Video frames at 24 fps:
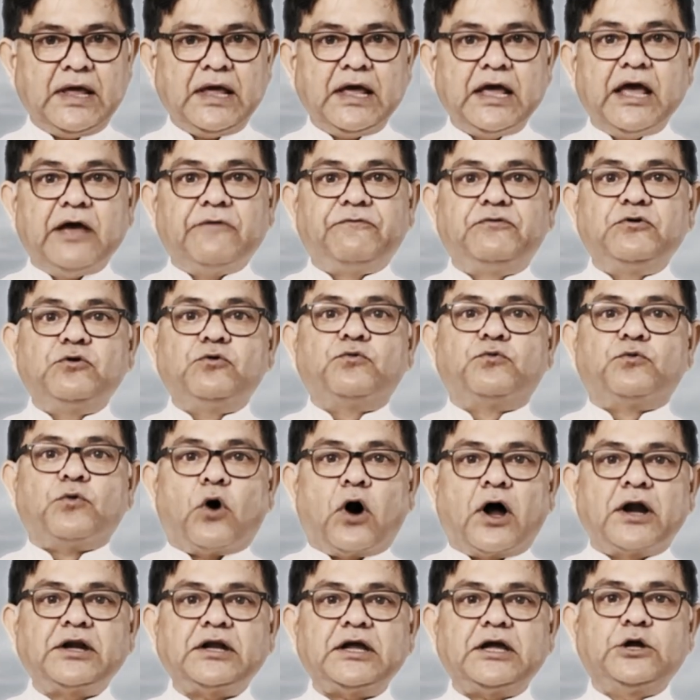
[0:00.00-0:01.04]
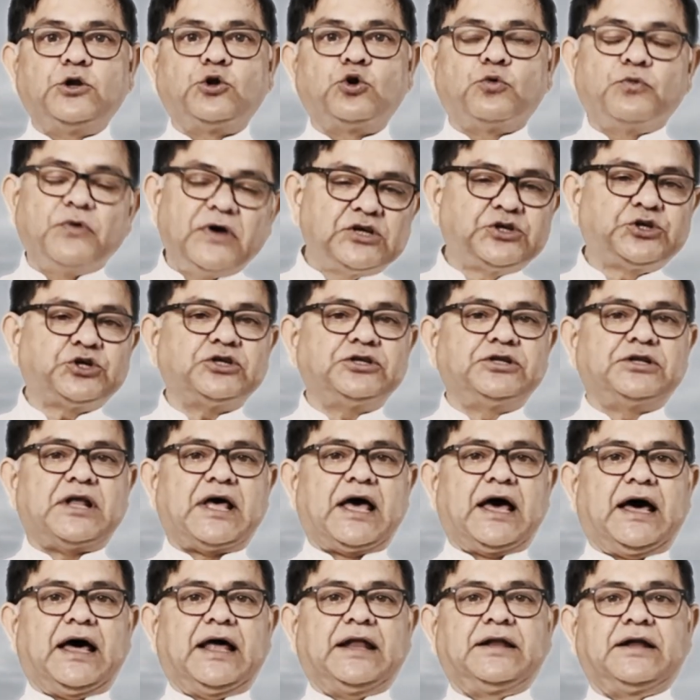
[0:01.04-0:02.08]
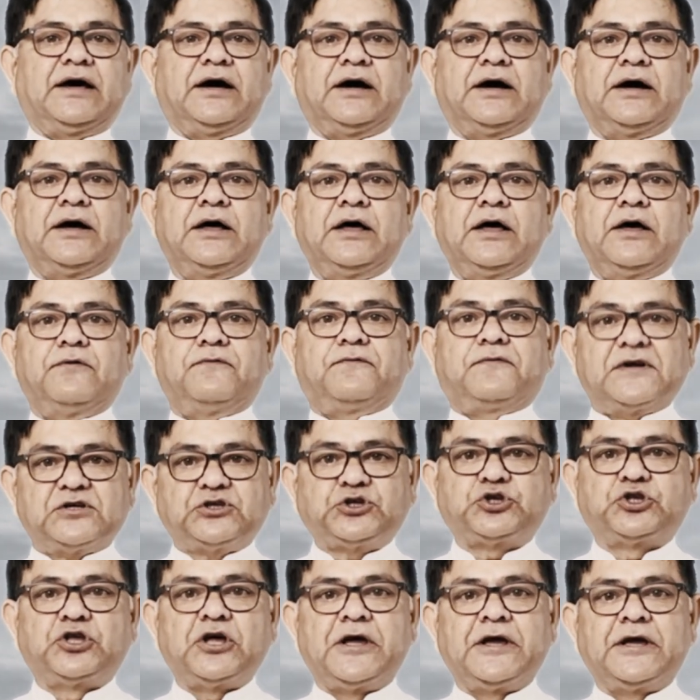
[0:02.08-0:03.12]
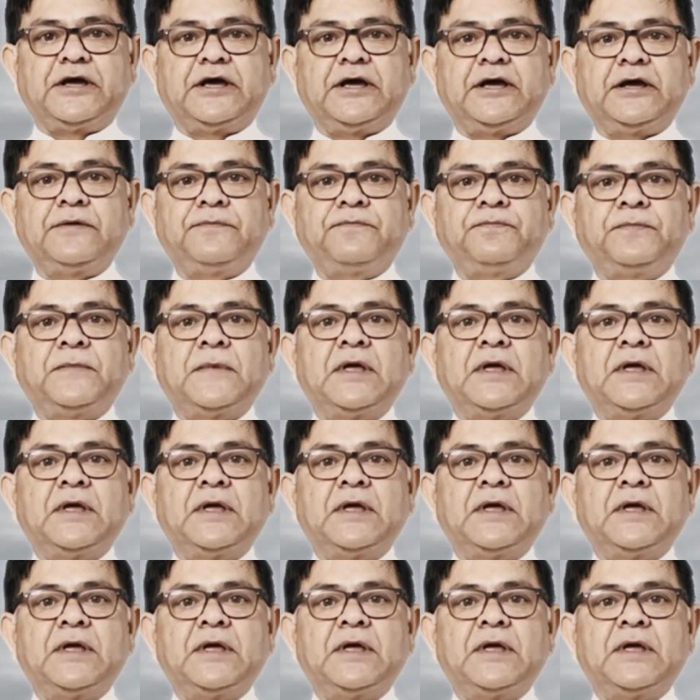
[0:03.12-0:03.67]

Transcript: If you want innovation and fresh thinking,